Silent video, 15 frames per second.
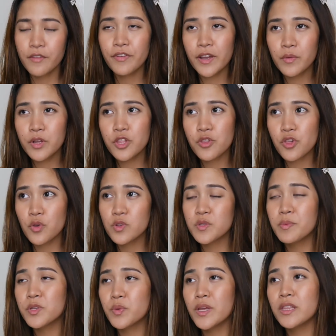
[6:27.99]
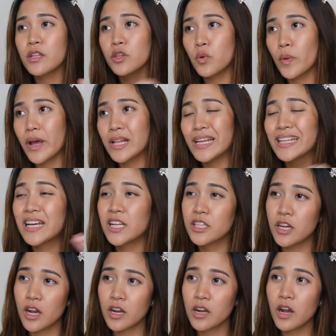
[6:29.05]
If I would choose between the Noelle and
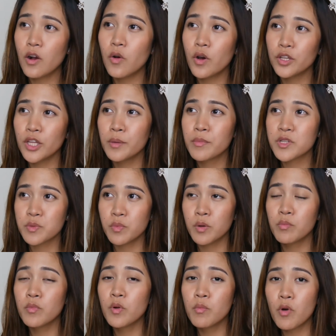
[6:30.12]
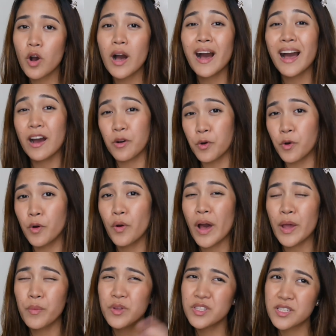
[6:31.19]
Hadara, kung ano yung mas mamumukhang ako,
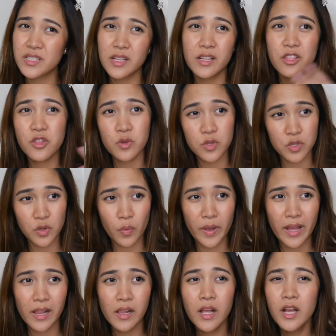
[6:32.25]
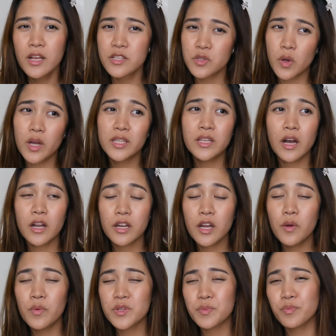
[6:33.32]
I would still choose Noelle. So
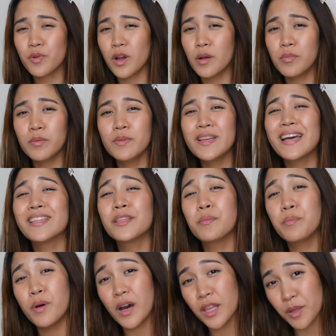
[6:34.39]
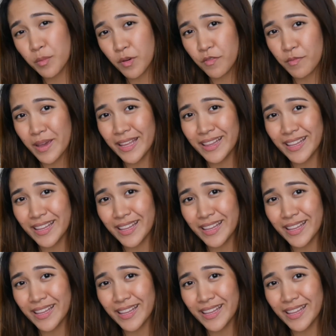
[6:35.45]
Hadara was probably at the bottom of my